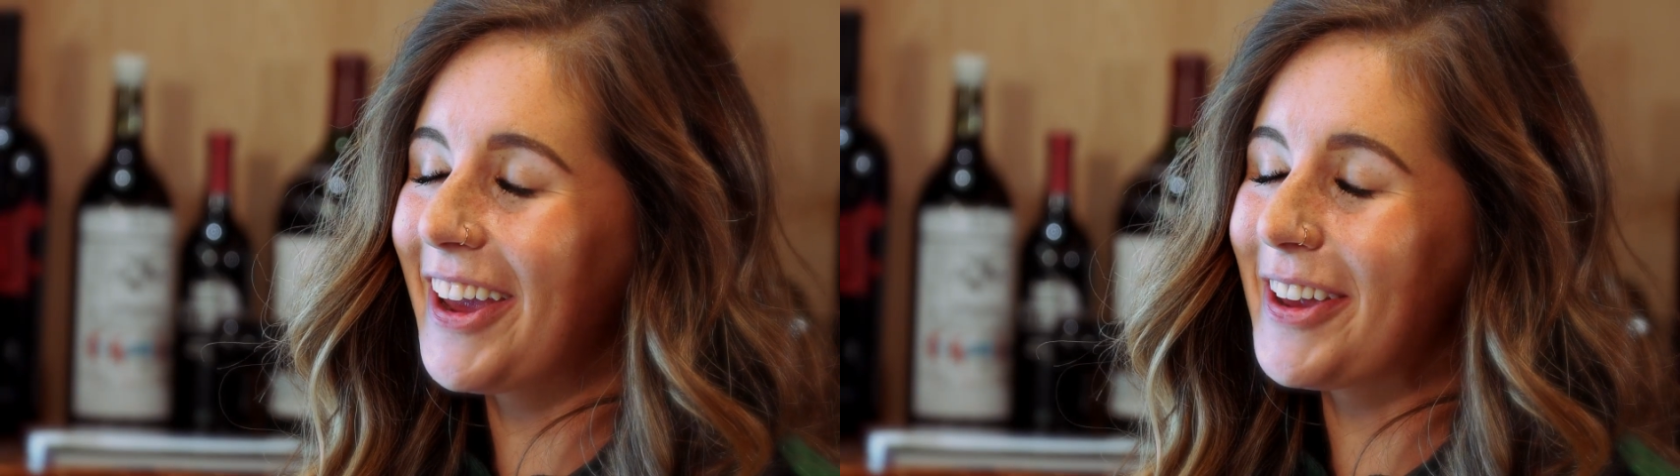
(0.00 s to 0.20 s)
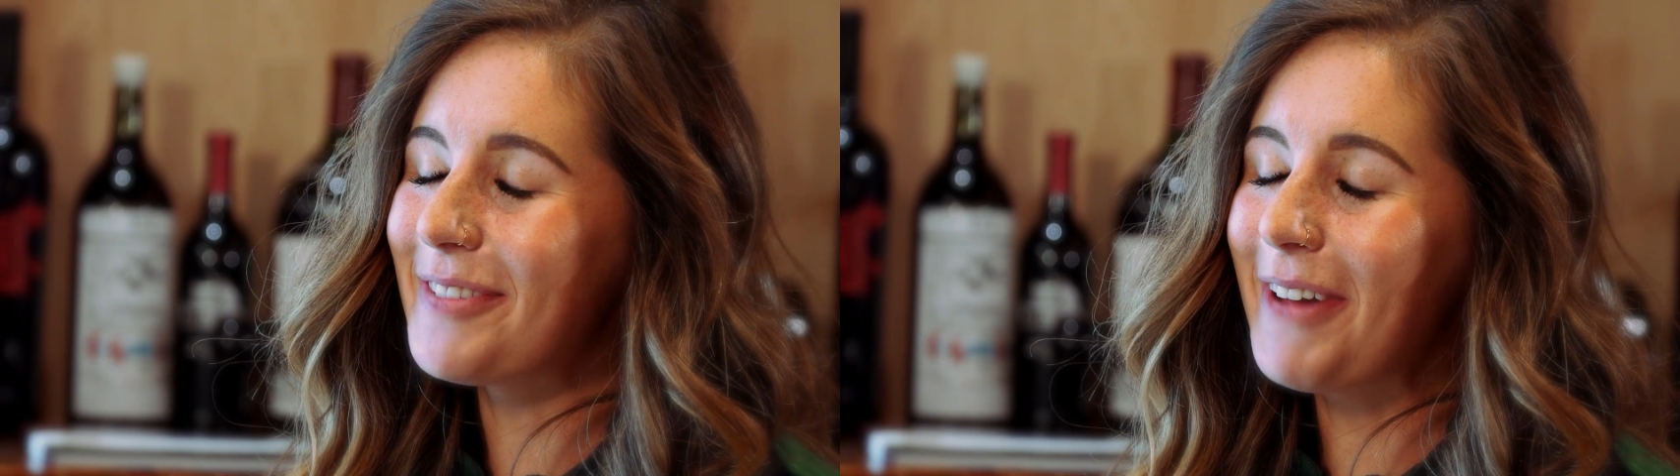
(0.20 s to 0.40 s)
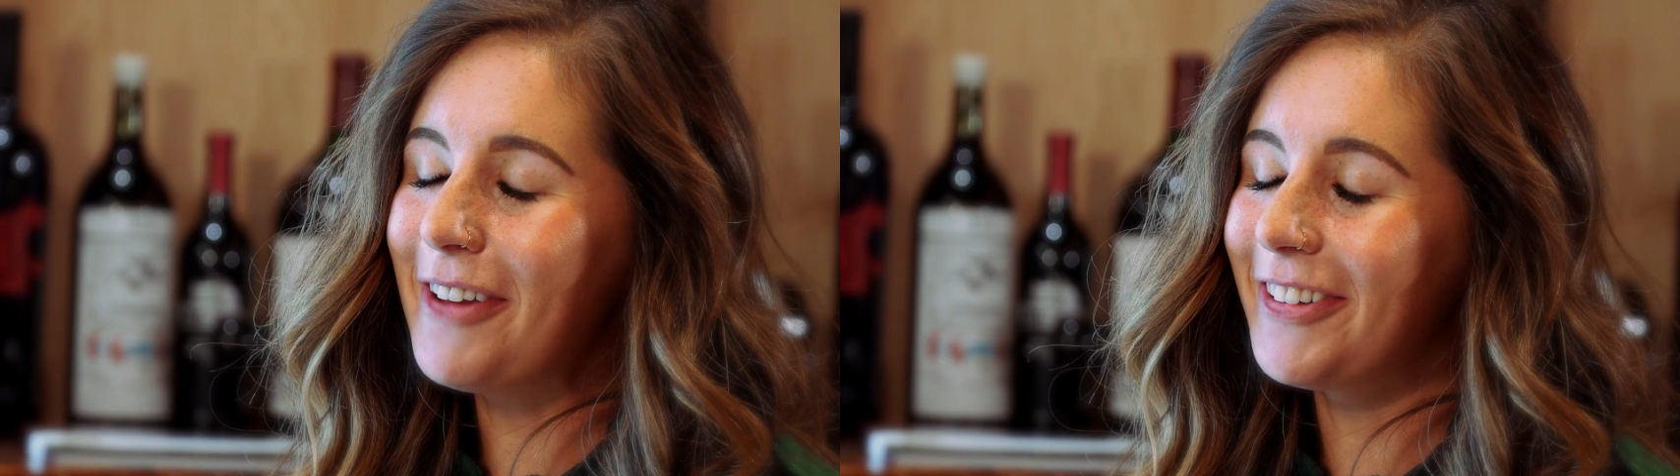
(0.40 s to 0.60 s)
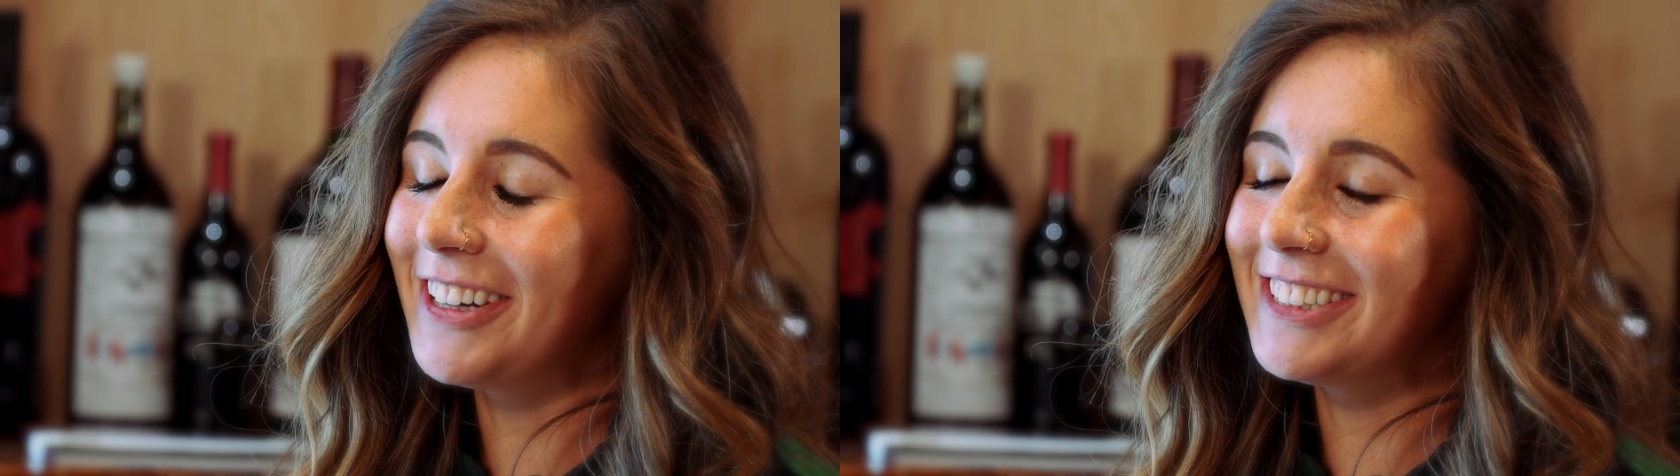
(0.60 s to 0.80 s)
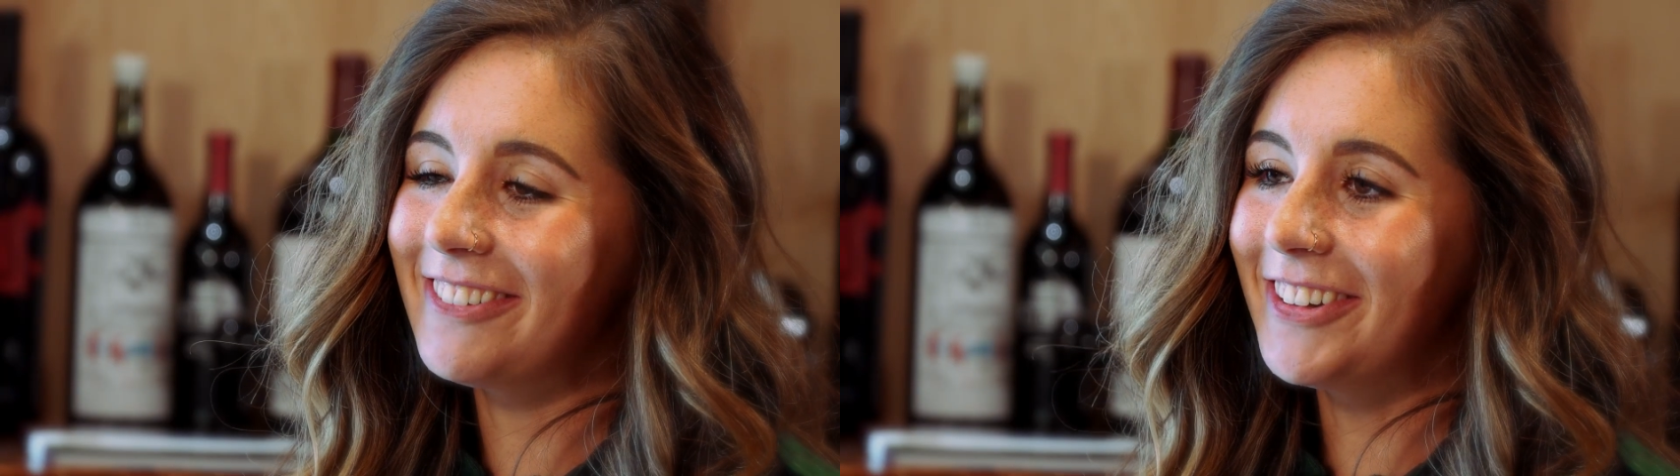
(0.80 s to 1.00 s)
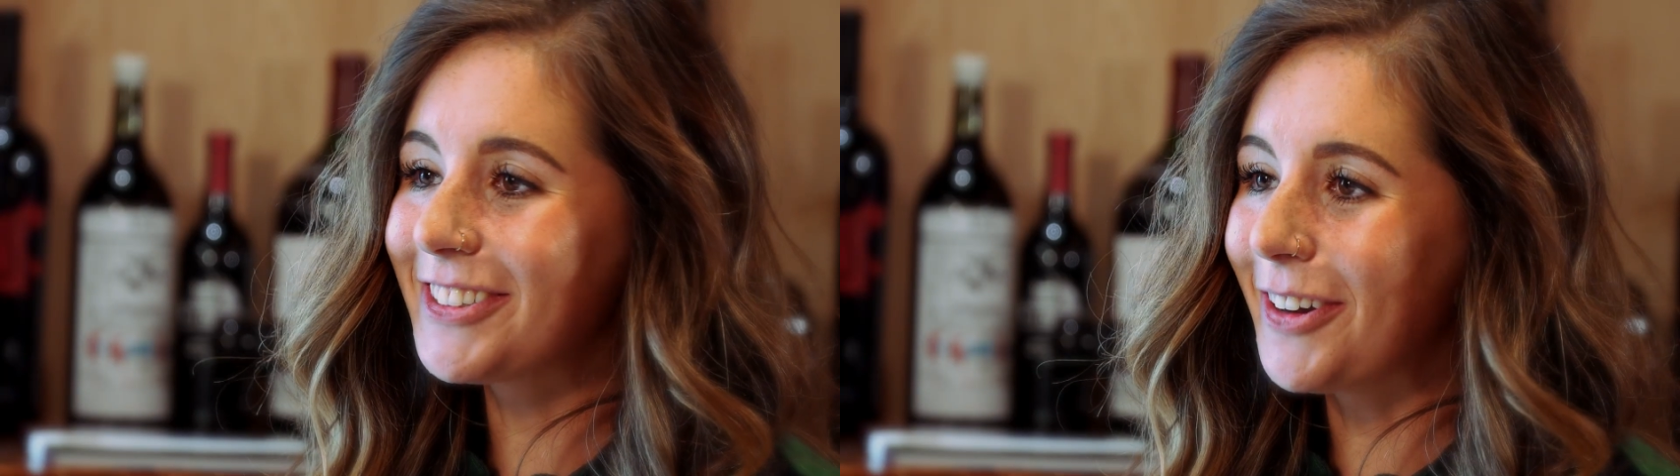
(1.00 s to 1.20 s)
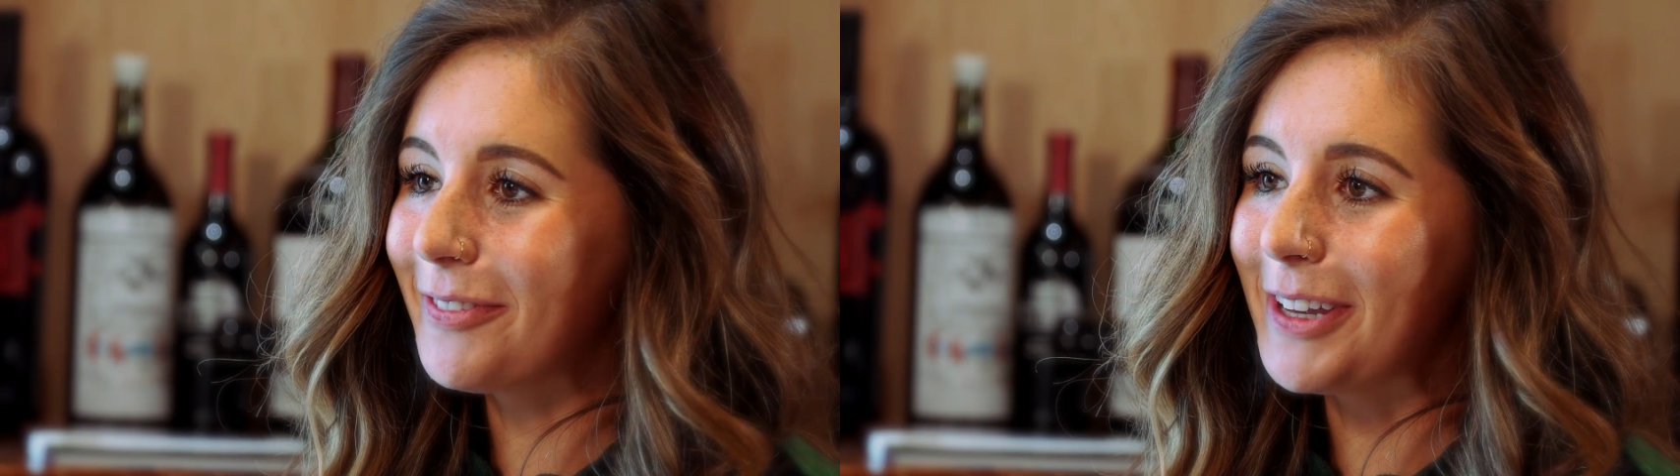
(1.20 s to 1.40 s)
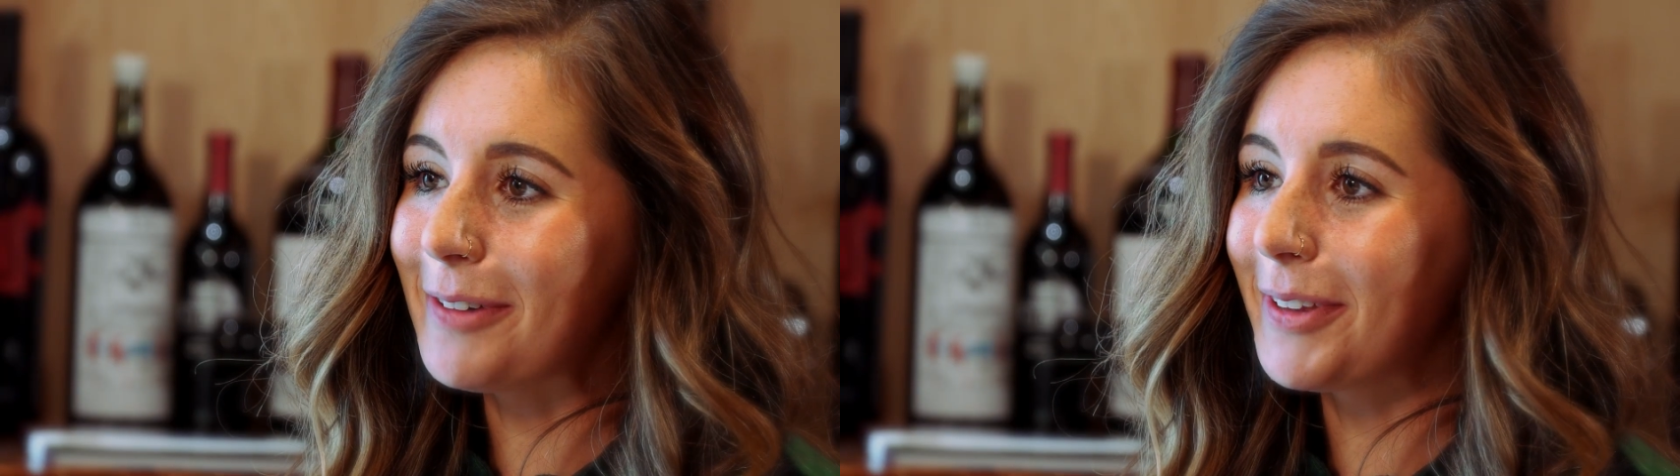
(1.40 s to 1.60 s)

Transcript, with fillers: and my friends have always called me